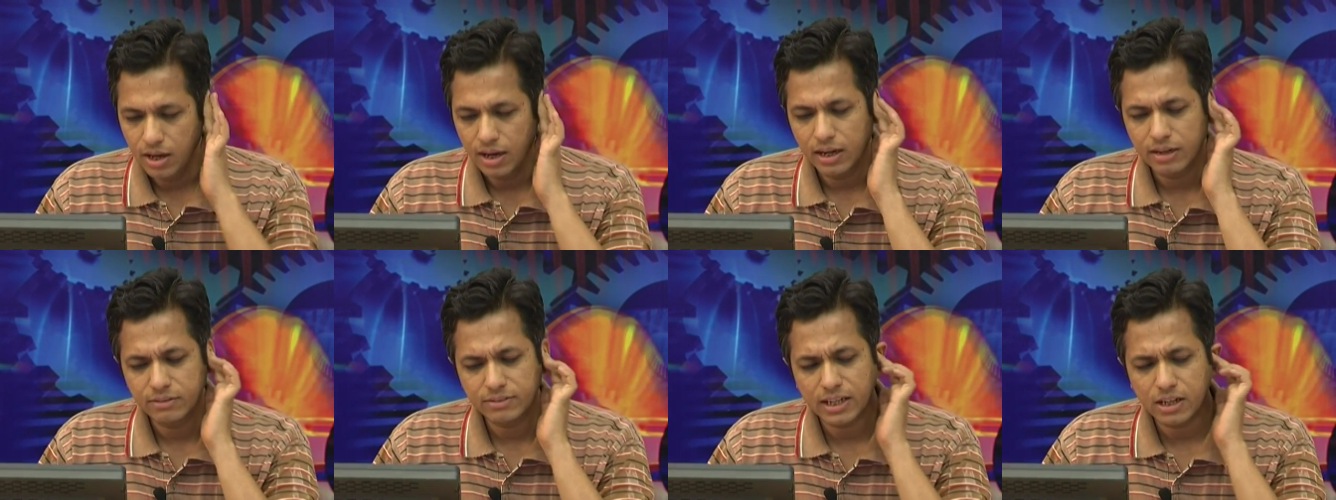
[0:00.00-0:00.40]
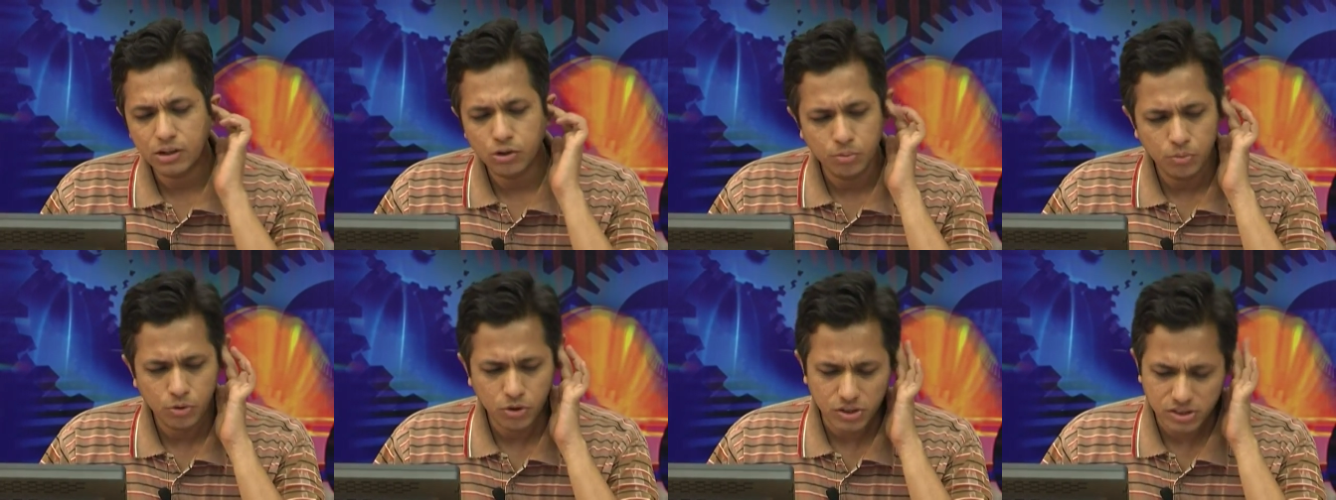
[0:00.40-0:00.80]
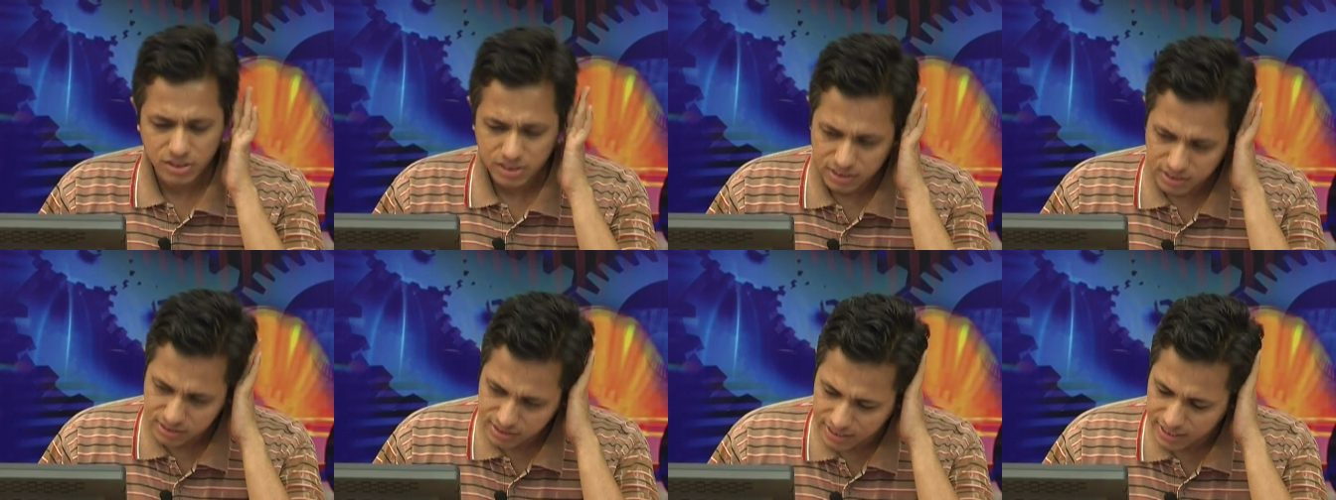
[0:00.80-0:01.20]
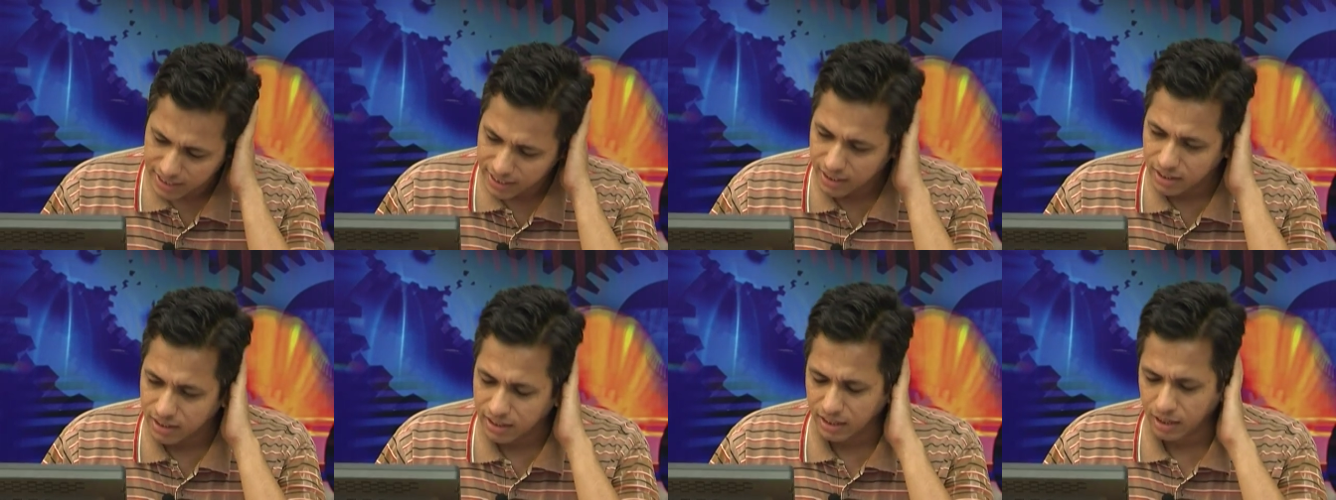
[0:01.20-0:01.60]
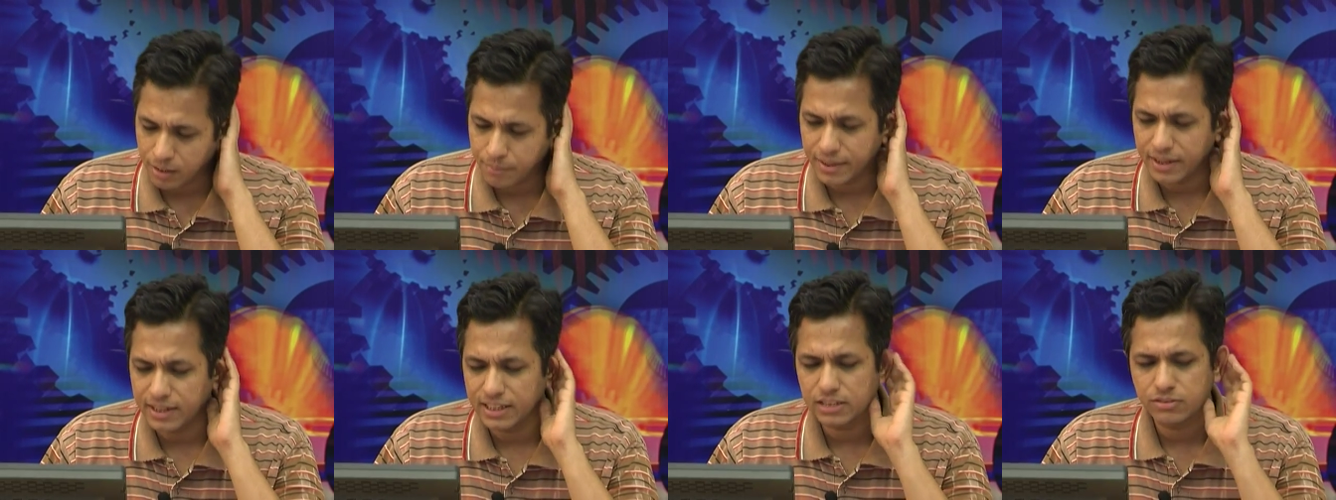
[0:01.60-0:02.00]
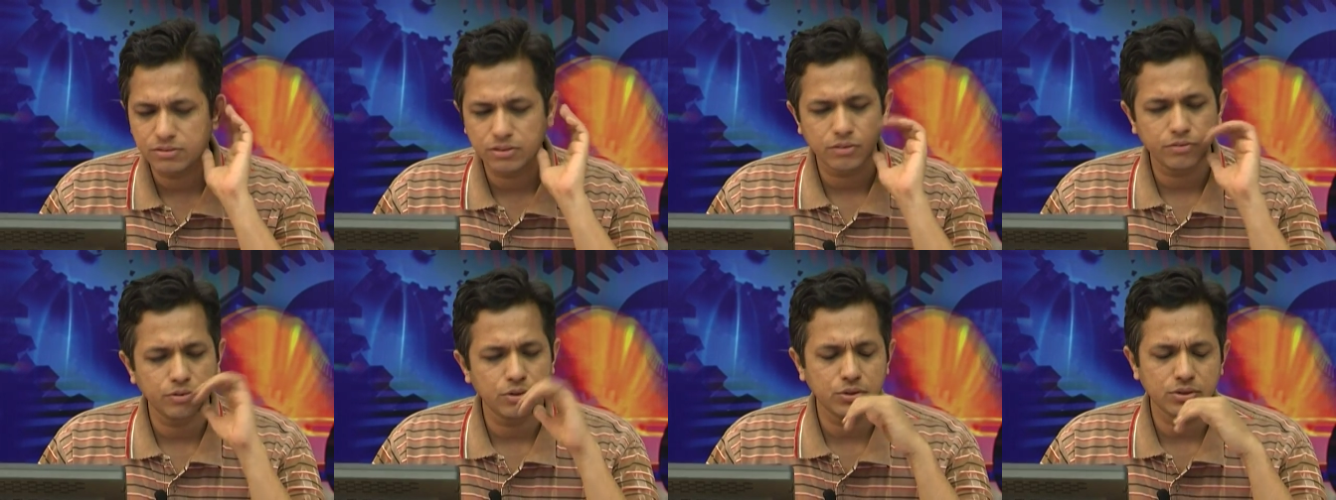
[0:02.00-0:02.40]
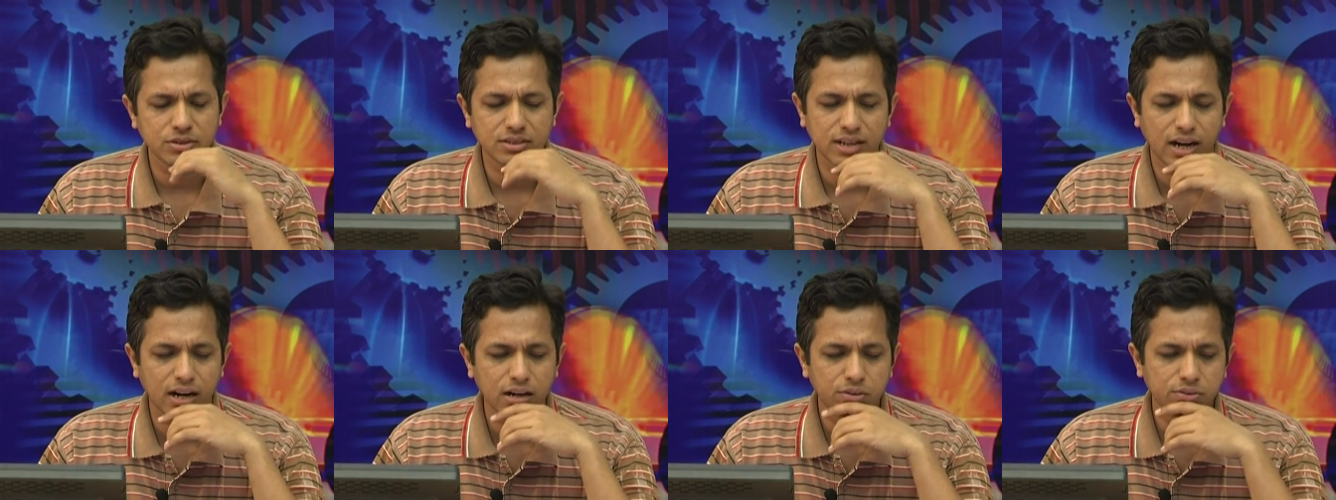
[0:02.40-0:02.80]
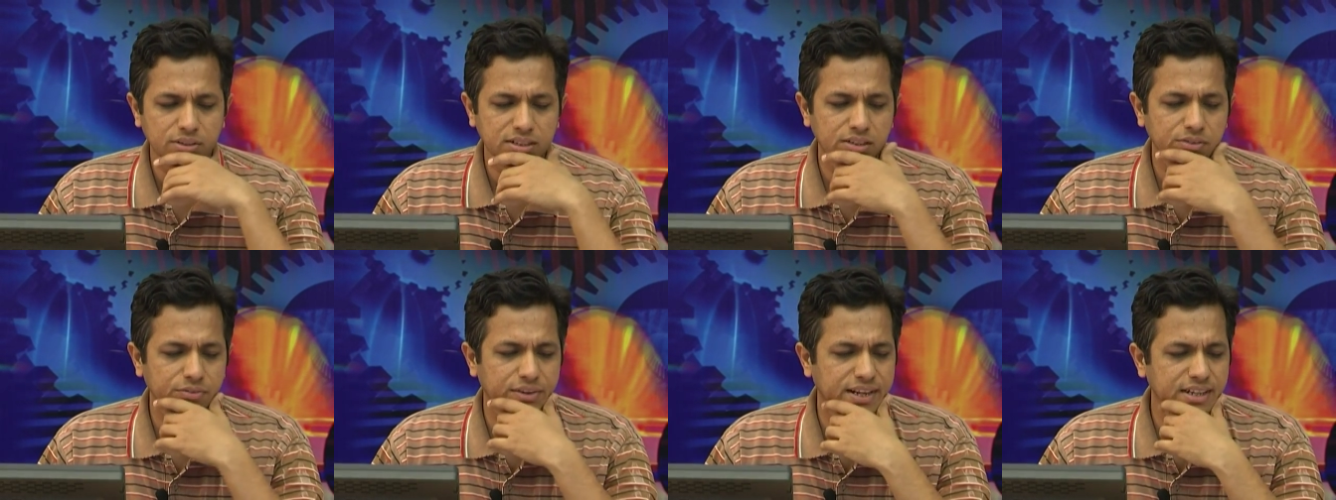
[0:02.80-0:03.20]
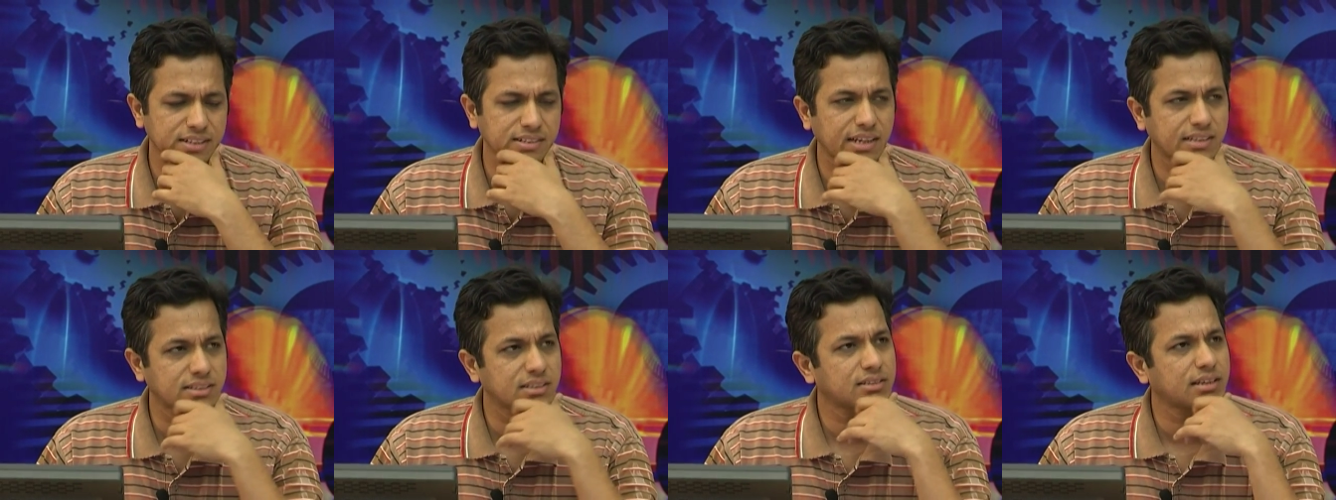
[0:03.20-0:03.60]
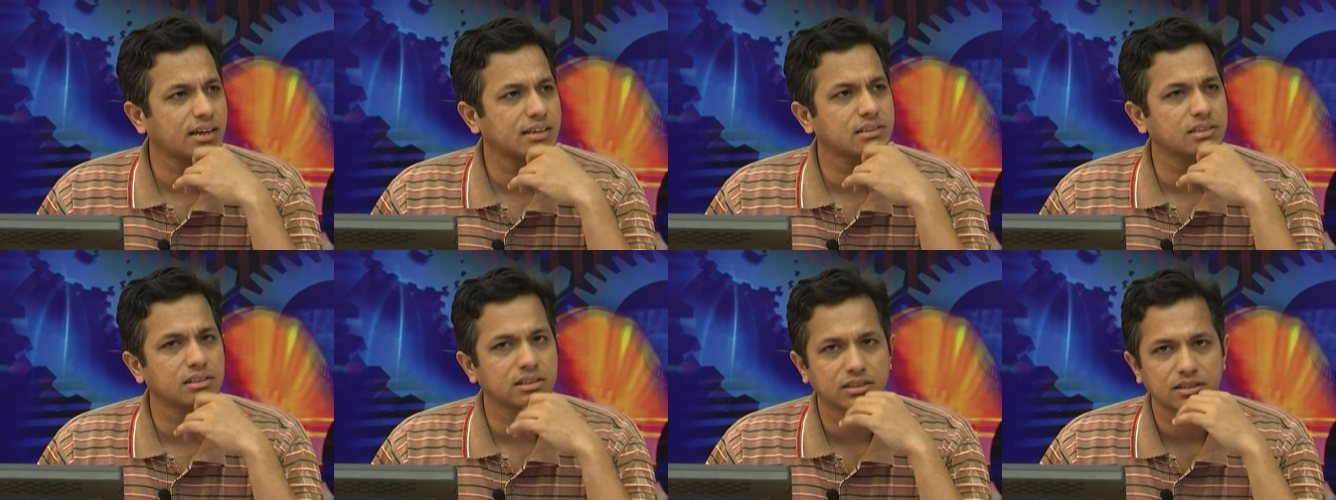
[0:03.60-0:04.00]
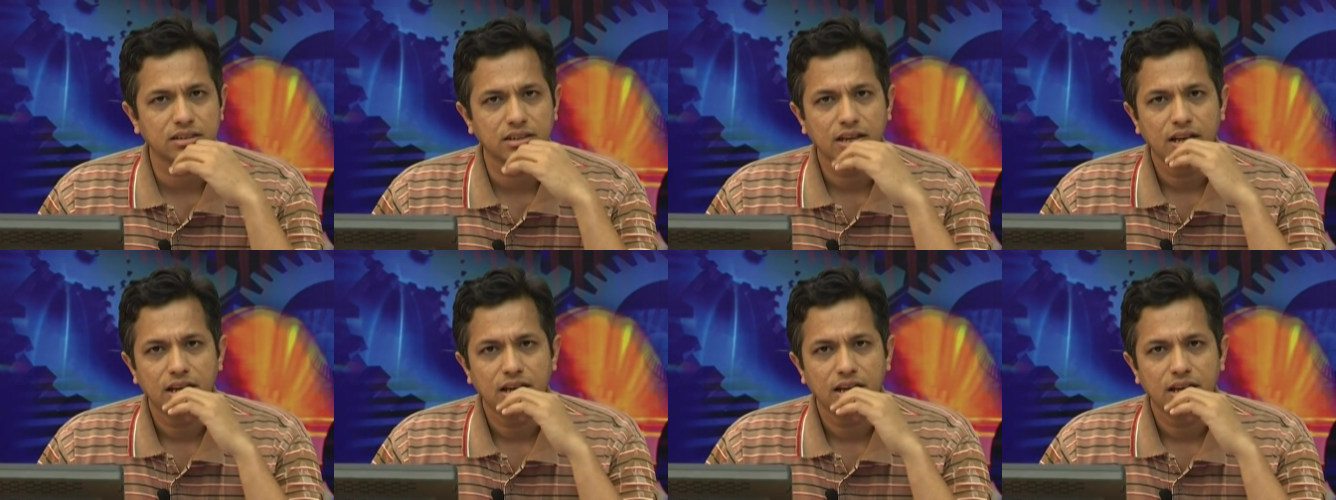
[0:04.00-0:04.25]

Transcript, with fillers: If there are no more questions then I recommend each one of you to start with the various exercises.